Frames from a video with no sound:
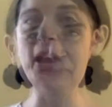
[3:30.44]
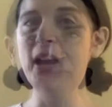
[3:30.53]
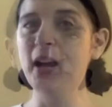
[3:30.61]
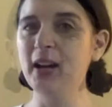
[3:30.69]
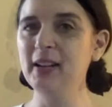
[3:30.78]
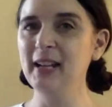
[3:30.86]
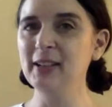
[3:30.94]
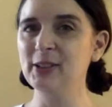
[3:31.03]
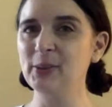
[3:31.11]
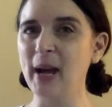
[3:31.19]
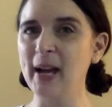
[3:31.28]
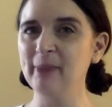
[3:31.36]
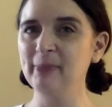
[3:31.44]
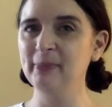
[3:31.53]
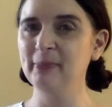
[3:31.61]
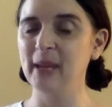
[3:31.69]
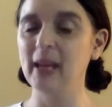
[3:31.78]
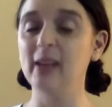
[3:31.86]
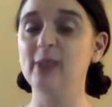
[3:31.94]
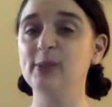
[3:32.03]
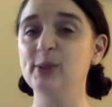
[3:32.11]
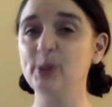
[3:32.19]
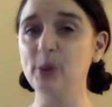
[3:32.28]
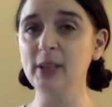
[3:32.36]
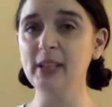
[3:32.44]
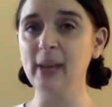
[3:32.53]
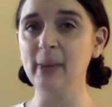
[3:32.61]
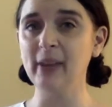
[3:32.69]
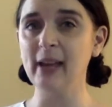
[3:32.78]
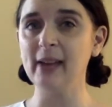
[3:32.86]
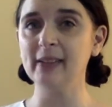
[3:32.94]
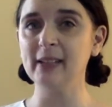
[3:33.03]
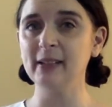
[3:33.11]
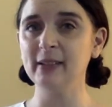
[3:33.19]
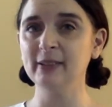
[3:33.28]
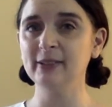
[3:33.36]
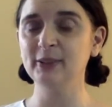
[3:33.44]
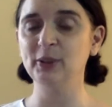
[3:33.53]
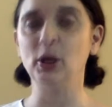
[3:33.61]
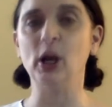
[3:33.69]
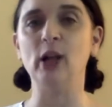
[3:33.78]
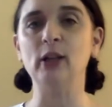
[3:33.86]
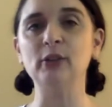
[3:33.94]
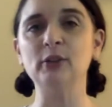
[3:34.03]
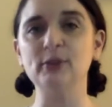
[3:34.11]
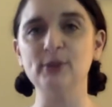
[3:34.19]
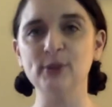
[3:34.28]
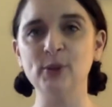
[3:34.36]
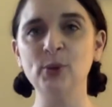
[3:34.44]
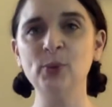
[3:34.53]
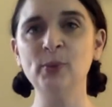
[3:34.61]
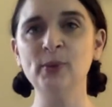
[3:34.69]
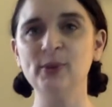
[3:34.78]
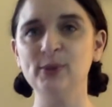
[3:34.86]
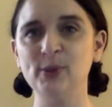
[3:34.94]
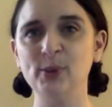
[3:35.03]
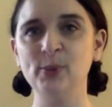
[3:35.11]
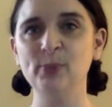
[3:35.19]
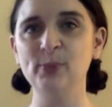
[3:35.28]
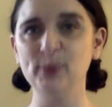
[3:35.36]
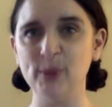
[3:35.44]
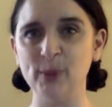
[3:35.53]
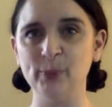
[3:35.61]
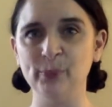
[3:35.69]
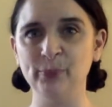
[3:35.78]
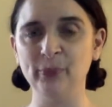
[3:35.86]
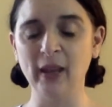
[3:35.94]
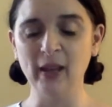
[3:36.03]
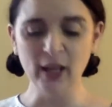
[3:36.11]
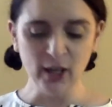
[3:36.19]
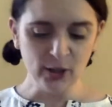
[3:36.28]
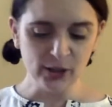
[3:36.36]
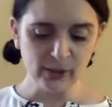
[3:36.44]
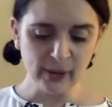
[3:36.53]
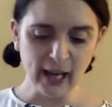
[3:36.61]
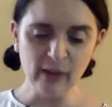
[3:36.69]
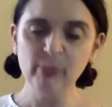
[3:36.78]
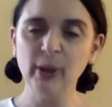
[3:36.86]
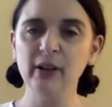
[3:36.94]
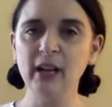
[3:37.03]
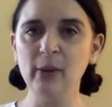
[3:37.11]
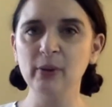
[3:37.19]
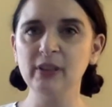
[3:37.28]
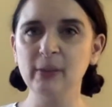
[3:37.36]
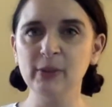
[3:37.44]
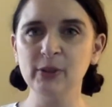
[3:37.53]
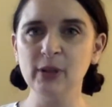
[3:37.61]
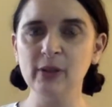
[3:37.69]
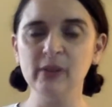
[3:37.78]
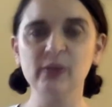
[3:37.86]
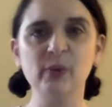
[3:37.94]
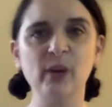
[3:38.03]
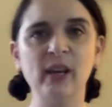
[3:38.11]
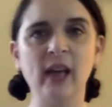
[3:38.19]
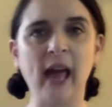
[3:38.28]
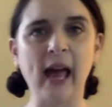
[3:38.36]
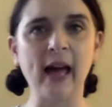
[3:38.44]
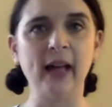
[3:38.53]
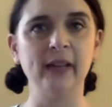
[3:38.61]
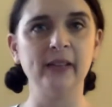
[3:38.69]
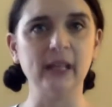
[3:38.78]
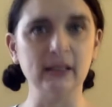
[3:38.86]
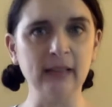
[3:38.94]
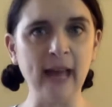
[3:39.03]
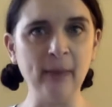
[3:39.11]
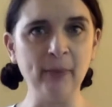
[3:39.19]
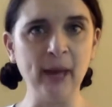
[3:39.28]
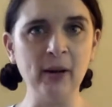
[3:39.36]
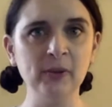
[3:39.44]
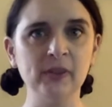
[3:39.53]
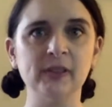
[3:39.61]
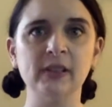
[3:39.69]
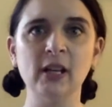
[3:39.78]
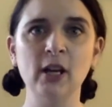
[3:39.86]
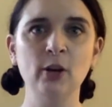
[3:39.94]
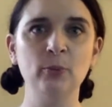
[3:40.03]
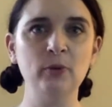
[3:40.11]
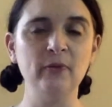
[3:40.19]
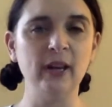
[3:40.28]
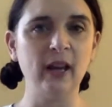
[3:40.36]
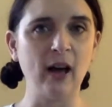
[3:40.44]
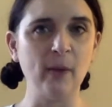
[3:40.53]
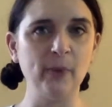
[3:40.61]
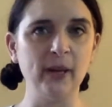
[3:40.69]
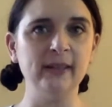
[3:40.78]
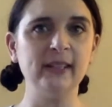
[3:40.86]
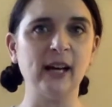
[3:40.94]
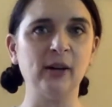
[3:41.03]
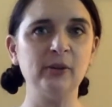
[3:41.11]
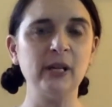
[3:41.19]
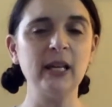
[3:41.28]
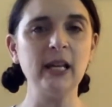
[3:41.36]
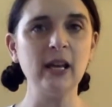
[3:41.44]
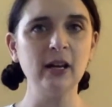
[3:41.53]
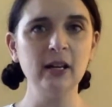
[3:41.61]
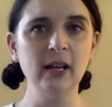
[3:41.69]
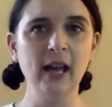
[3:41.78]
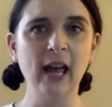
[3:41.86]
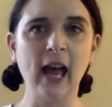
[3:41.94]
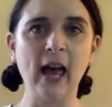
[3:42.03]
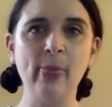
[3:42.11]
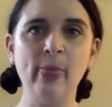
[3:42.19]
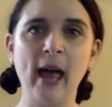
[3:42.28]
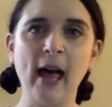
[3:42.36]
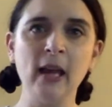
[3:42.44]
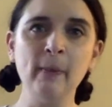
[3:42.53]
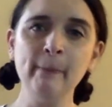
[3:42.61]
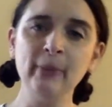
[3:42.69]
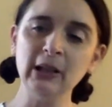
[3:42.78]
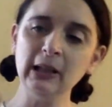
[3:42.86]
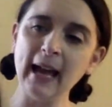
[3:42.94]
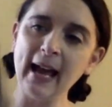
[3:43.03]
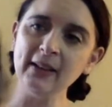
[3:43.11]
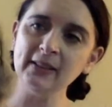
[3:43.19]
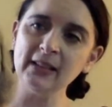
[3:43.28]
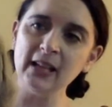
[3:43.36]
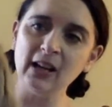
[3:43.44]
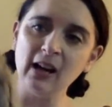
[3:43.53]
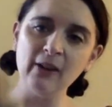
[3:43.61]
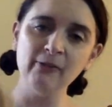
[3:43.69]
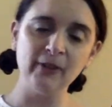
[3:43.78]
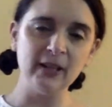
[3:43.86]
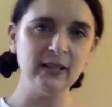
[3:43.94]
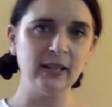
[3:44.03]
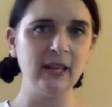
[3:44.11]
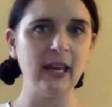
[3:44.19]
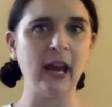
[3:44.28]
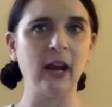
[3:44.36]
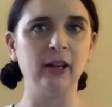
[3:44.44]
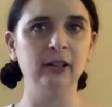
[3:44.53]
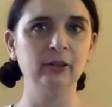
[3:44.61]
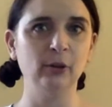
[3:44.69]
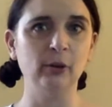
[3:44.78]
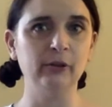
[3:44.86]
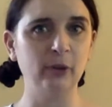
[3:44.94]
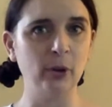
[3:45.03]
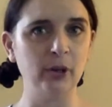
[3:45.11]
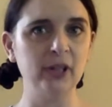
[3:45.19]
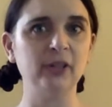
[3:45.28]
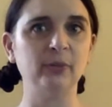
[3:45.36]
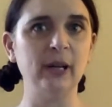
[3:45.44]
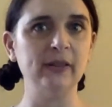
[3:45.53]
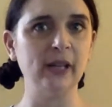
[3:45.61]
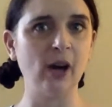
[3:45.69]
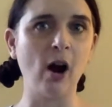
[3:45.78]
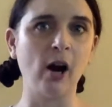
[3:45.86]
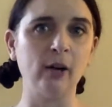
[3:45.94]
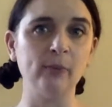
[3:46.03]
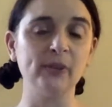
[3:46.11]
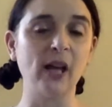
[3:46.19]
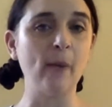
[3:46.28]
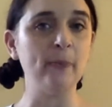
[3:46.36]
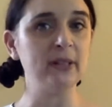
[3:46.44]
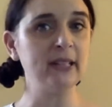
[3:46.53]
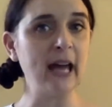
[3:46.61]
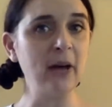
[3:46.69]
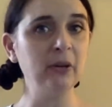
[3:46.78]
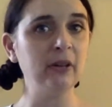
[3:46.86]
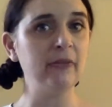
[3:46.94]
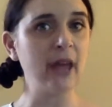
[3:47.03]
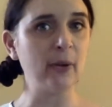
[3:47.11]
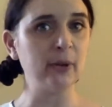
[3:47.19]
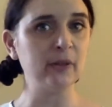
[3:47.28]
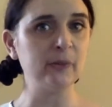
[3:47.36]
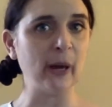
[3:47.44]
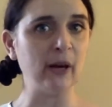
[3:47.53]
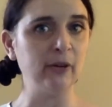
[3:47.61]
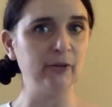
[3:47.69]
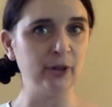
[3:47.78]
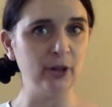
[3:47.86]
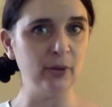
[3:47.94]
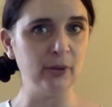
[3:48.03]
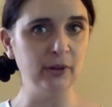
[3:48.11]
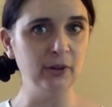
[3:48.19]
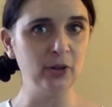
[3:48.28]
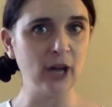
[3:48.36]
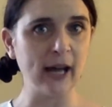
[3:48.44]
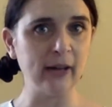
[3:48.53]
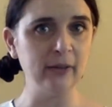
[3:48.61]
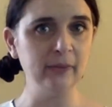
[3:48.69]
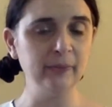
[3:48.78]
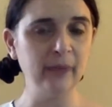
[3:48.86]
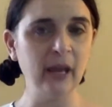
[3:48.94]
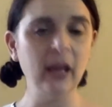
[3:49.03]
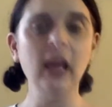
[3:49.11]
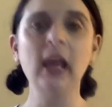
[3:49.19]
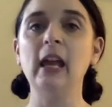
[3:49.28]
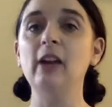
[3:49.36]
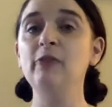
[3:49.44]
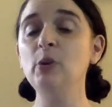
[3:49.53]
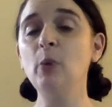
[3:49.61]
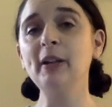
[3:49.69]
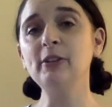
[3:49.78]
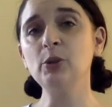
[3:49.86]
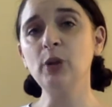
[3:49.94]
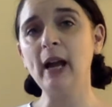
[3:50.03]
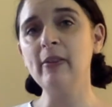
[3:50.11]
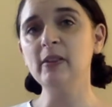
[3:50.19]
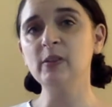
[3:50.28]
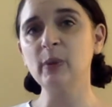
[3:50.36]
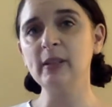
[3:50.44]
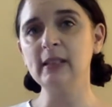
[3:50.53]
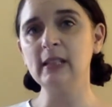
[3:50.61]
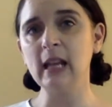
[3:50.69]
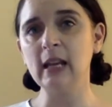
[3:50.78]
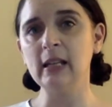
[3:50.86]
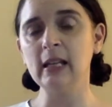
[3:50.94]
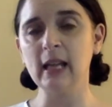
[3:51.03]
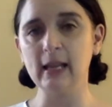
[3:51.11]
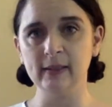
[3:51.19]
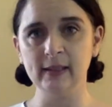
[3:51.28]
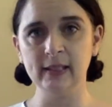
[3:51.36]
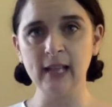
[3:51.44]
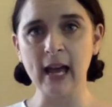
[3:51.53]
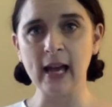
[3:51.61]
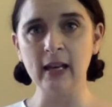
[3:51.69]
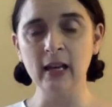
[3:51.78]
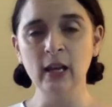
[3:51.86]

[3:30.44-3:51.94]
Our next rhyme is a Storytime classic called Zoom, Zoom, Zoom. So again, Bear and I will demonstrate this one as a lap bounce, moving up and down here, and then blasting off into the air, or of course raising arms up and down if that works better for you and your child. If you want to try this one standing instead,